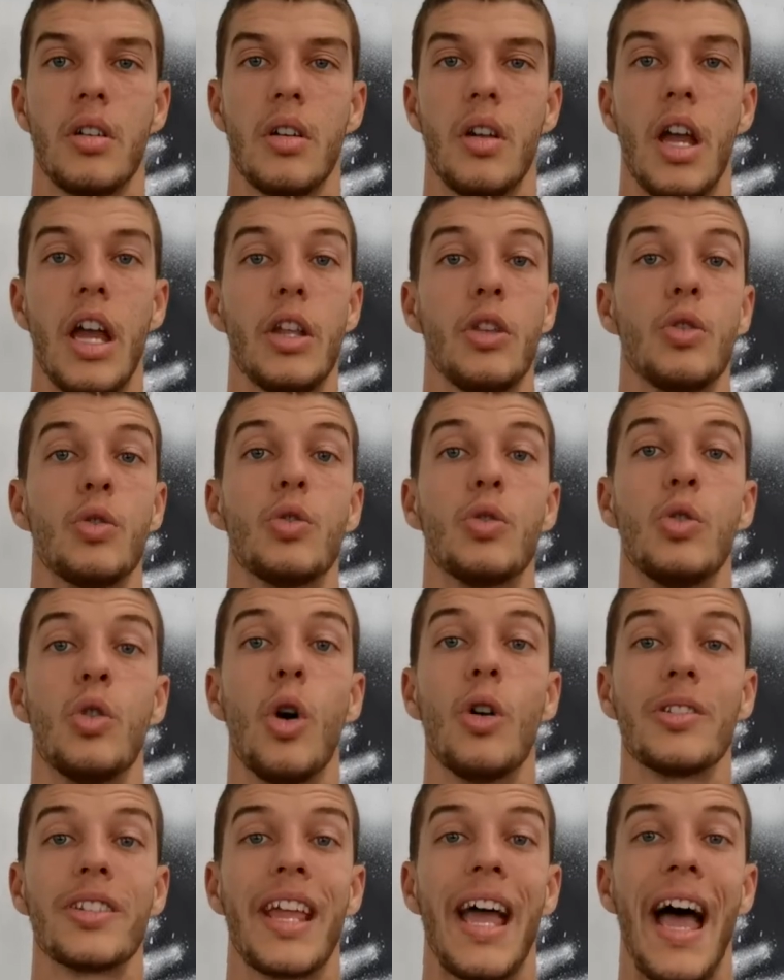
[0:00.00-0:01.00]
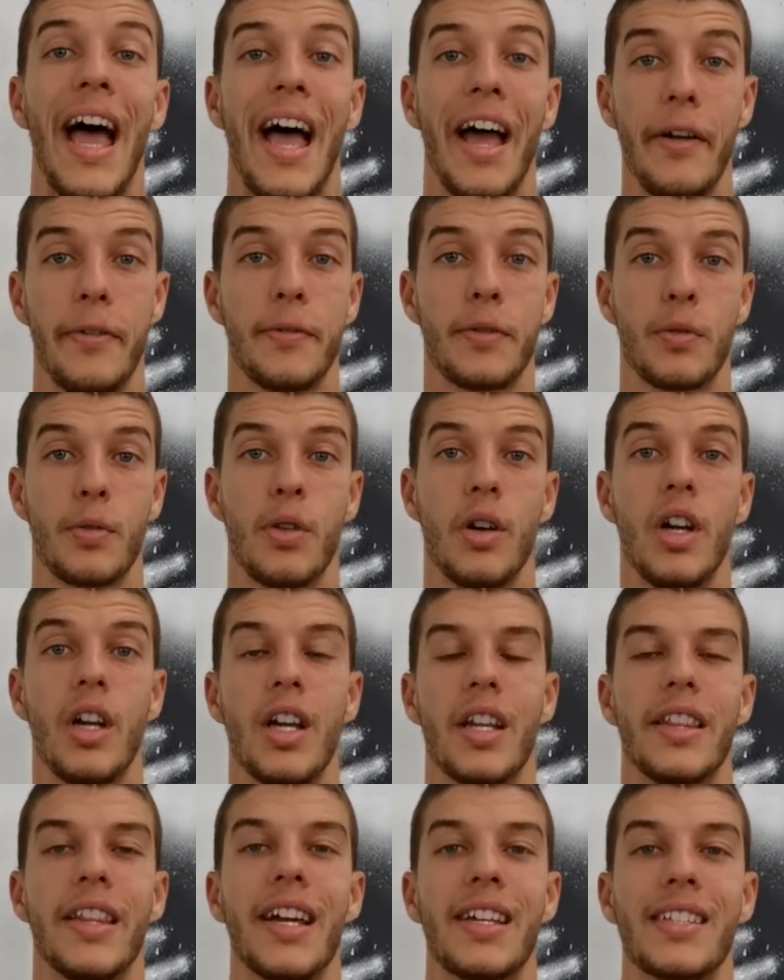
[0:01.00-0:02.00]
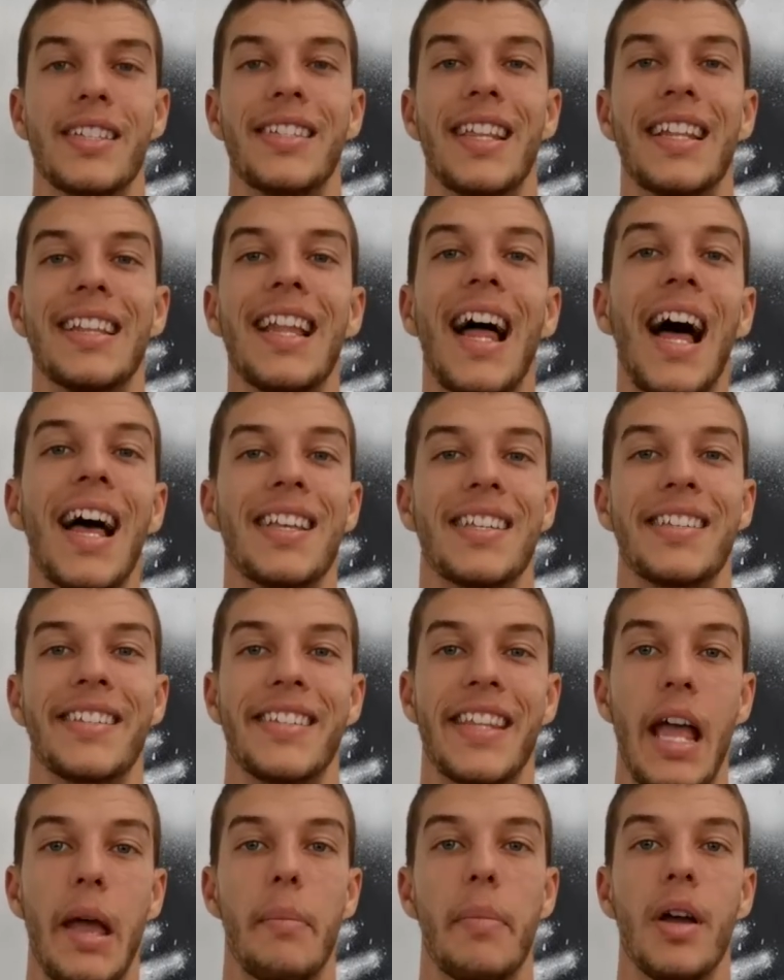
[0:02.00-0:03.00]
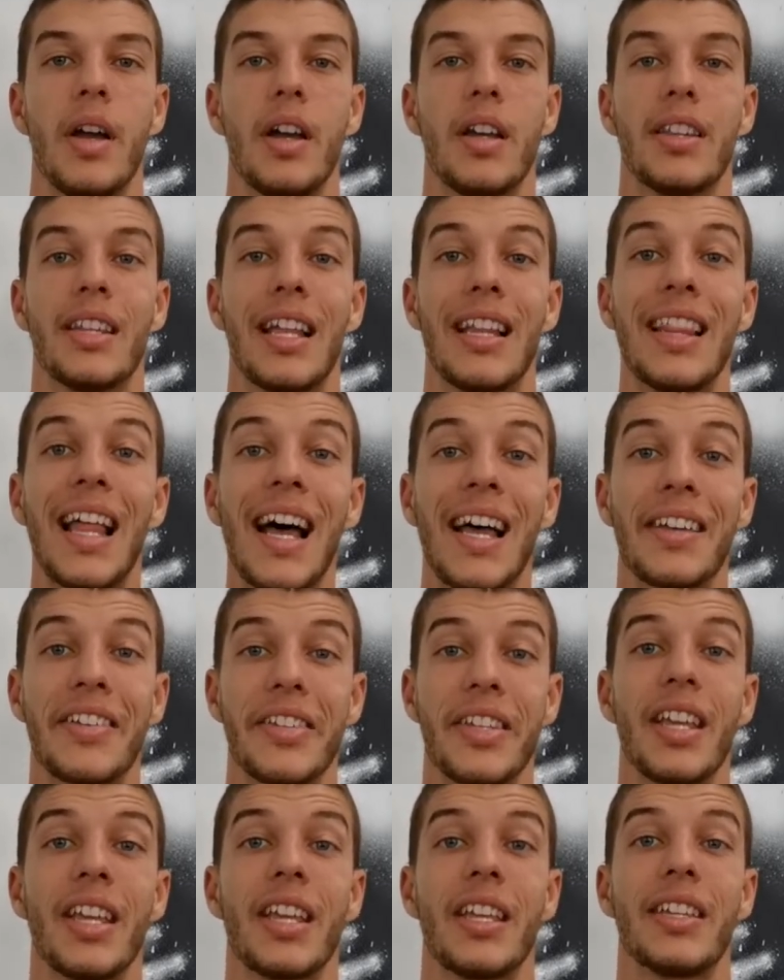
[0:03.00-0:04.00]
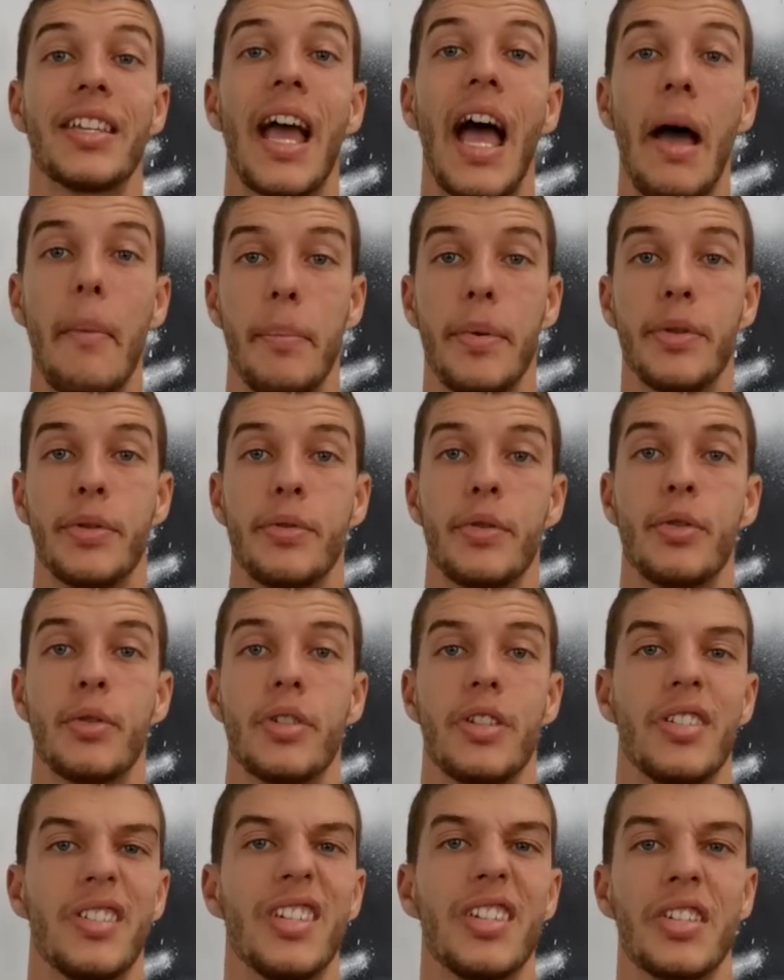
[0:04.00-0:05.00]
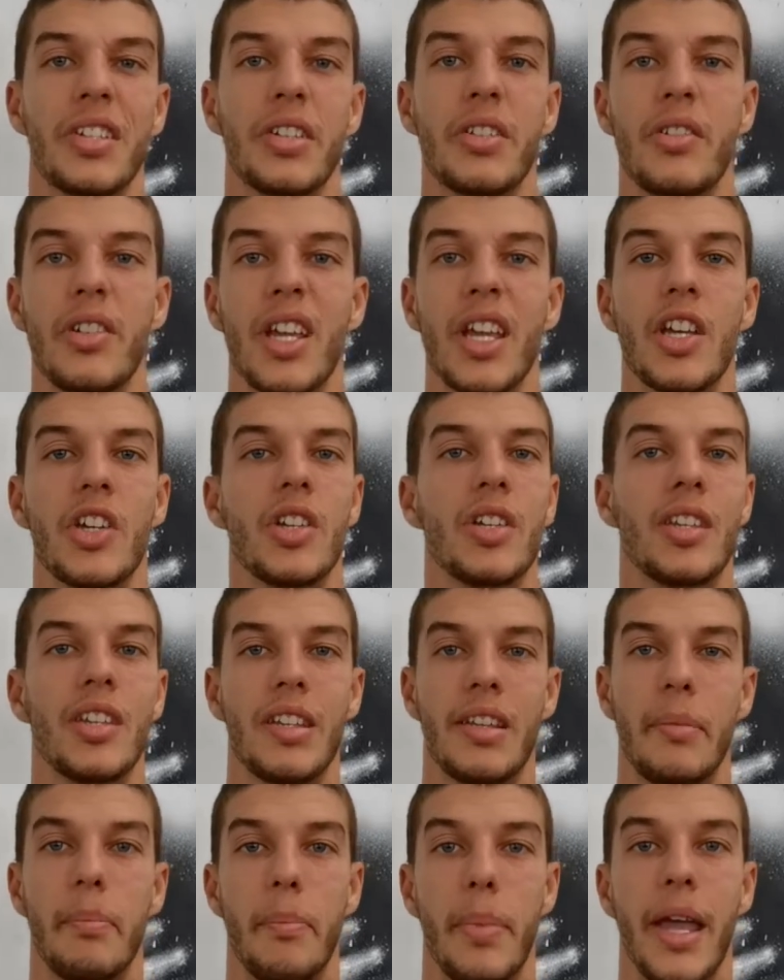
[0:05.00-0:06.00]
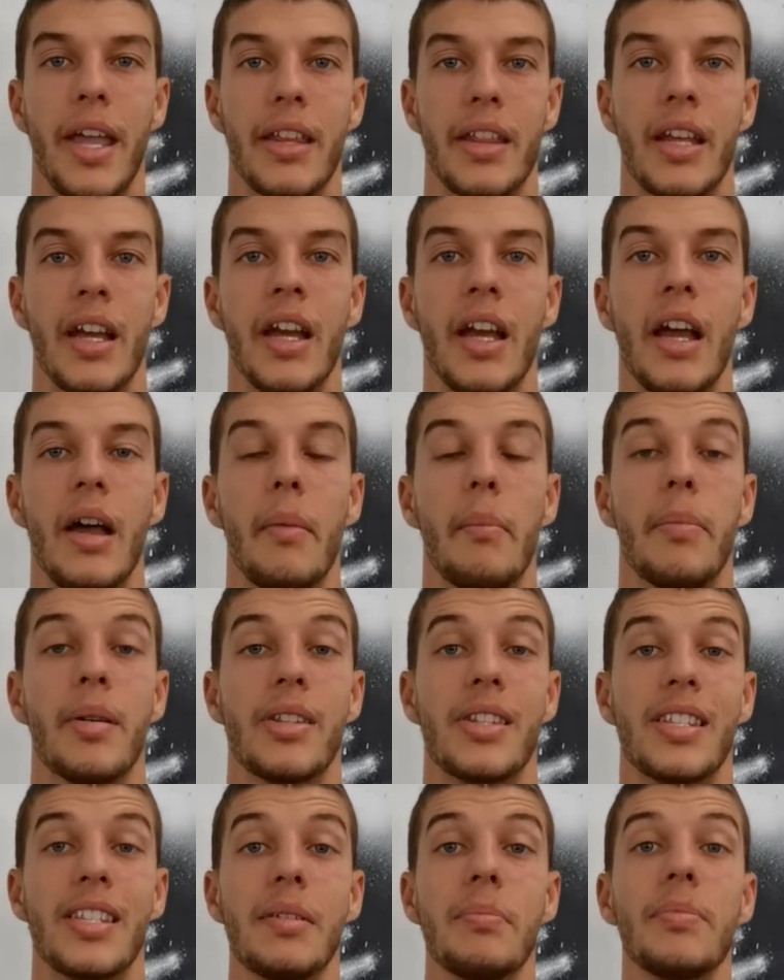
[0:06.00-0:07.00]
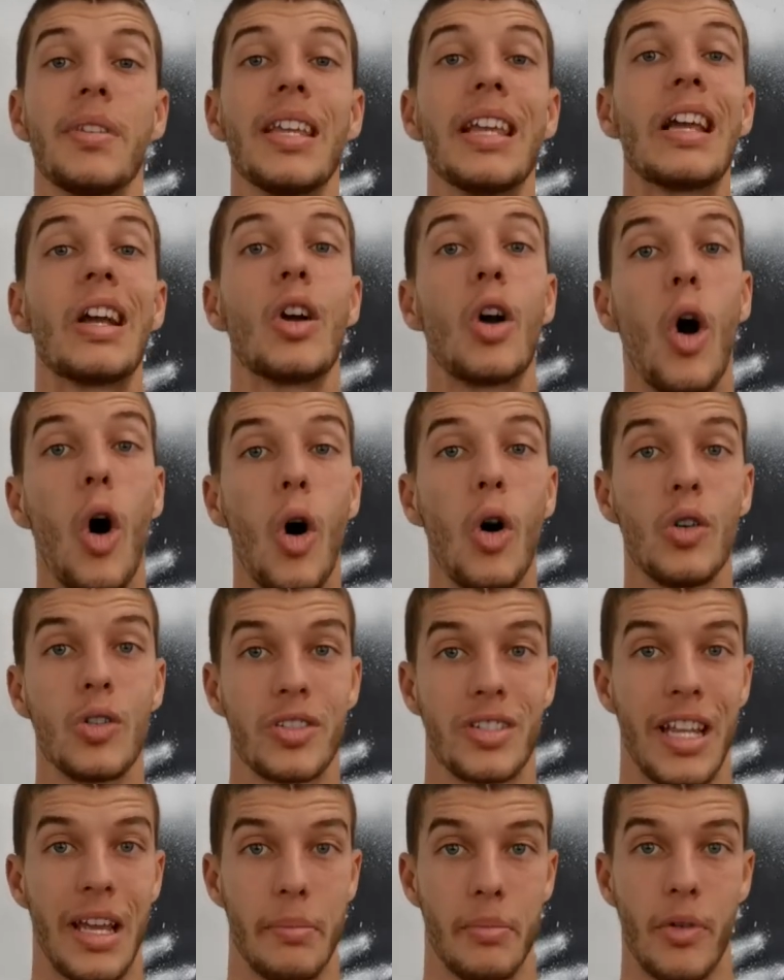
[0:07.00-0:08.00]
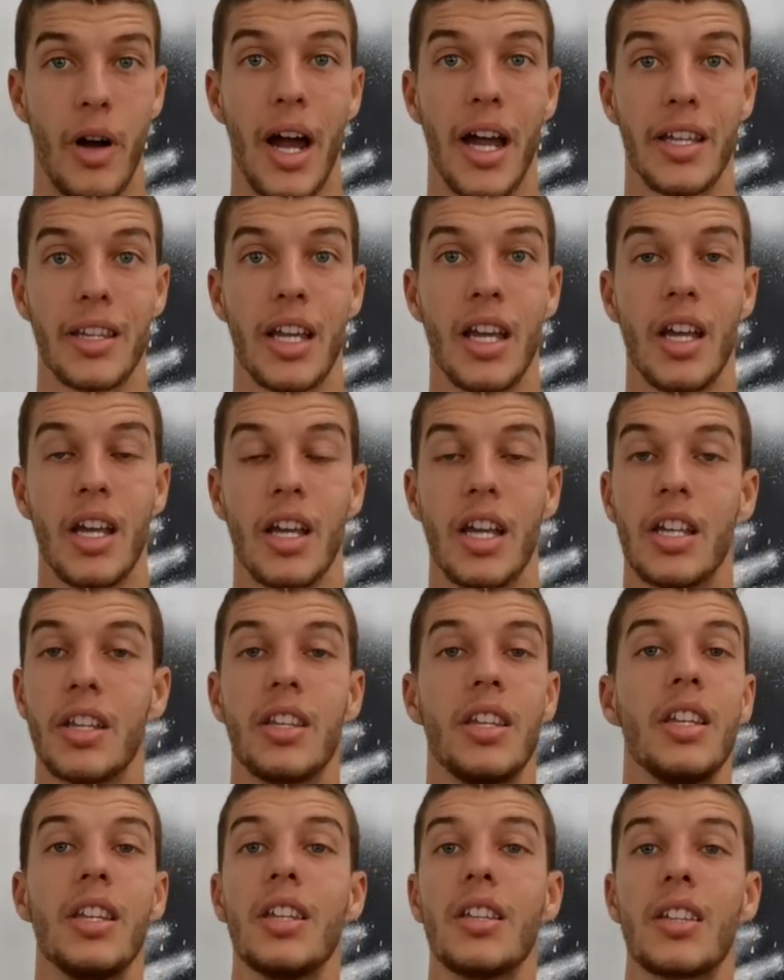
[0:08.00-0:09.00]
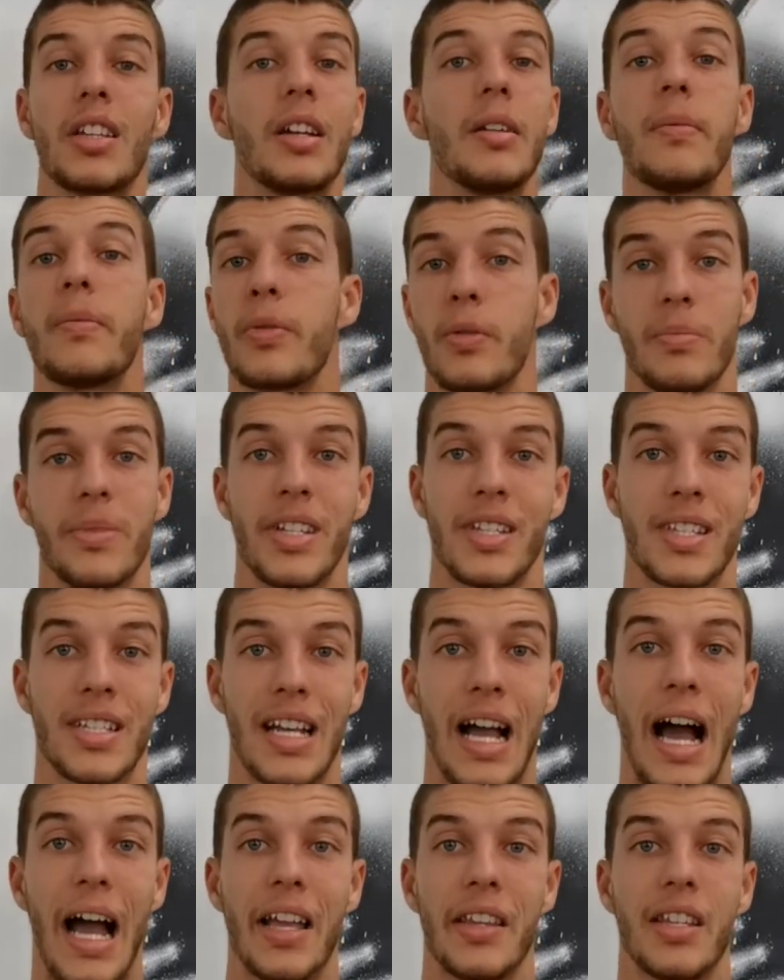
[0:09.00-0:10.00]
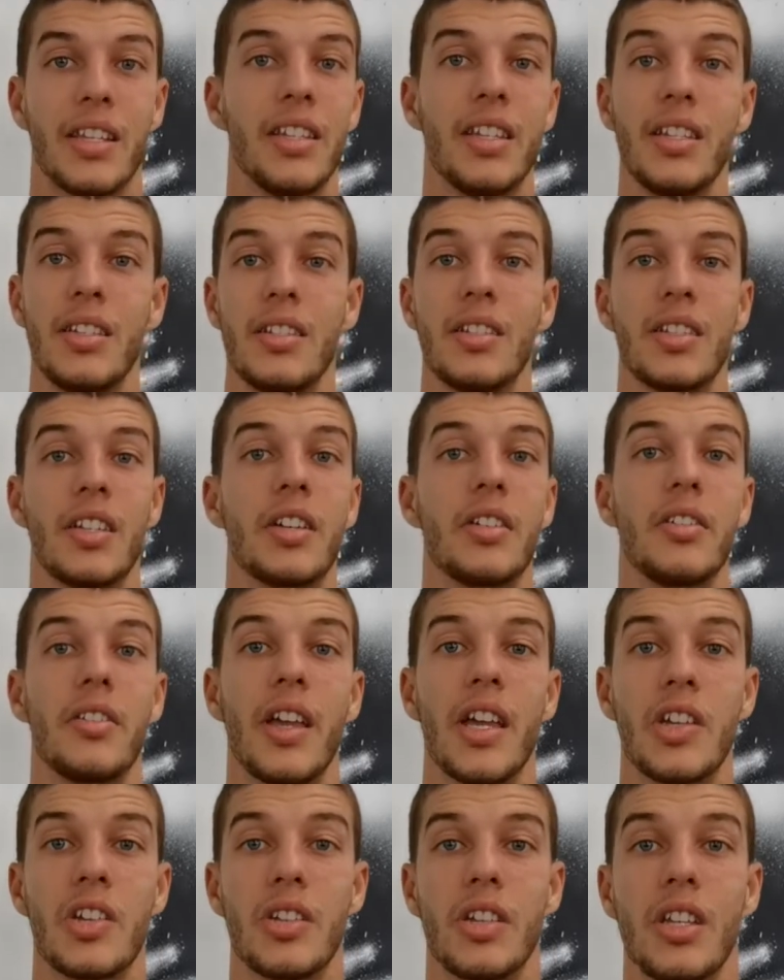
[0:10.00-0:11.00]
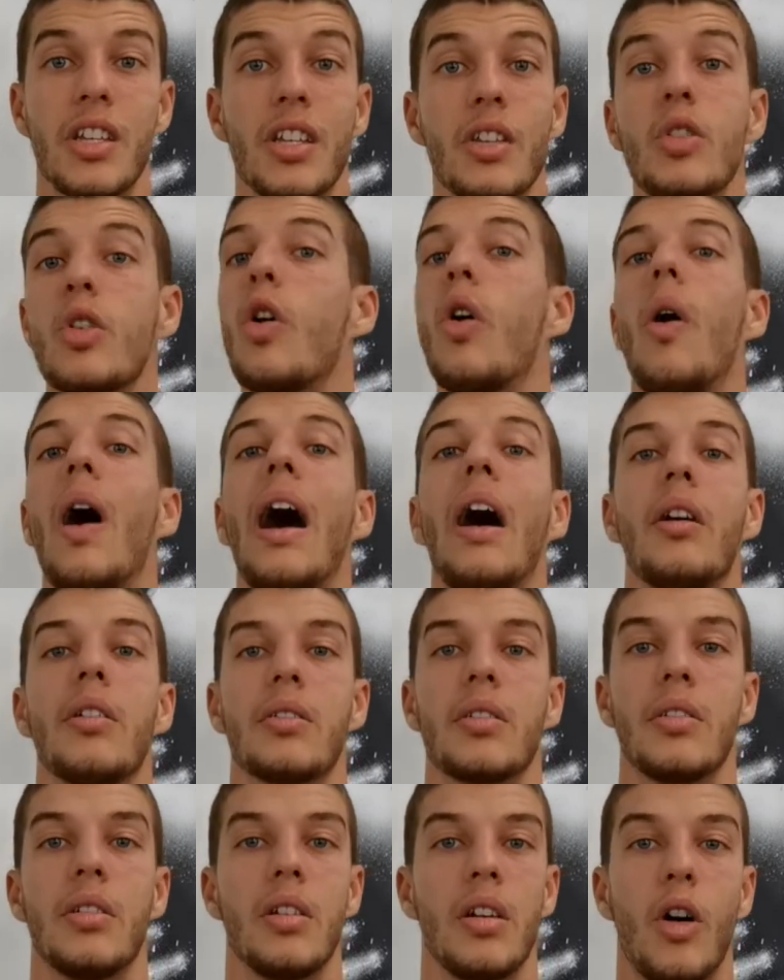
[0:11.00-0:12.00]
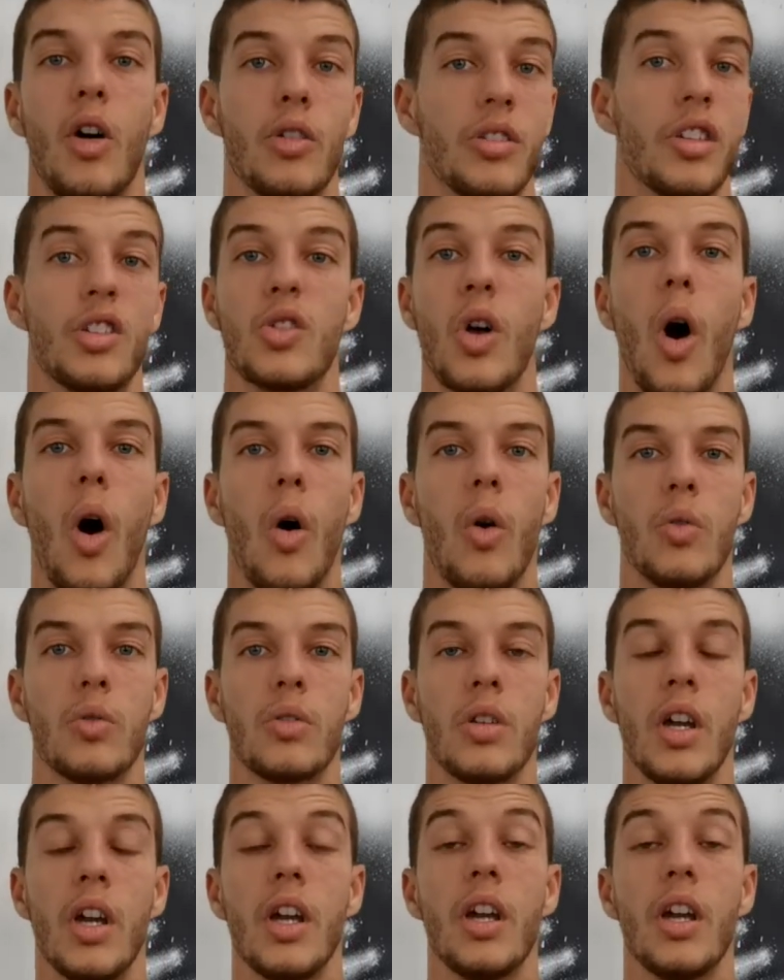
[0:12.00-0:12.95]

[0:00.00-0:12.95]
And you don't have to. That's the last step. The last thing it happened to you, the disc herniation and the pain. But something caused them, right? It didn't come from the sky. The disc herniation didn't go out on its own.